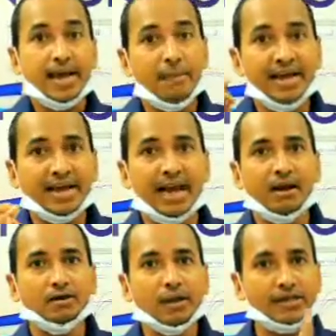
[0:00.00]
chemical
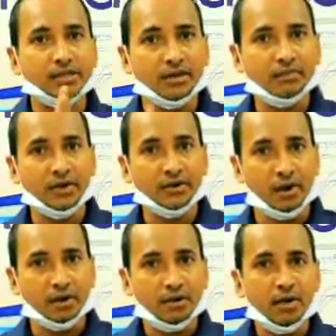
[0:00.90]
alteration of the
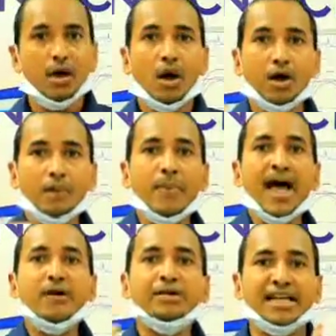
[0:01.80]
drug or
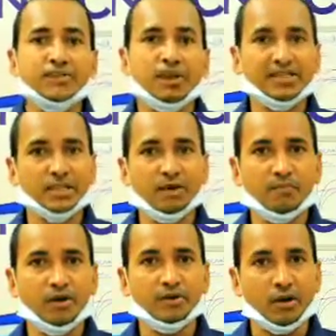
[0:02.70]
biotransformation
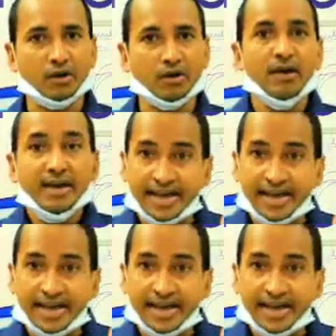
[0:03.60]
of the drug.